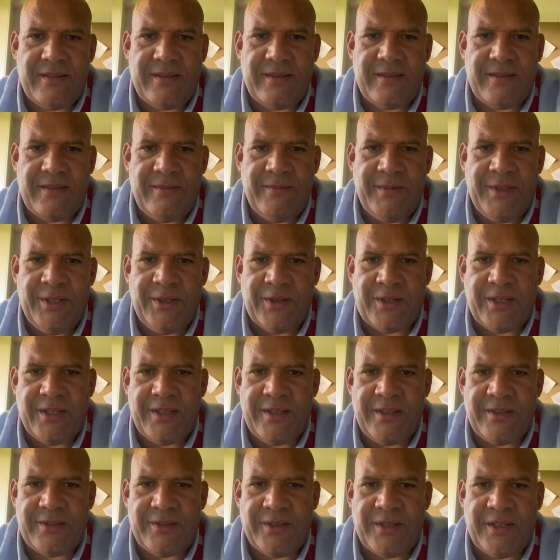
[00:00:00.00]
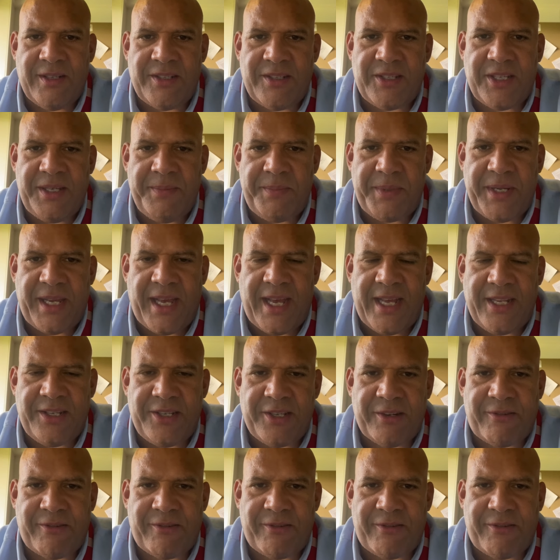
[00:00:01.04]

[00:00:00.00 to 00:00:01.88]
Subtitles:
And we look at the sort of CPS,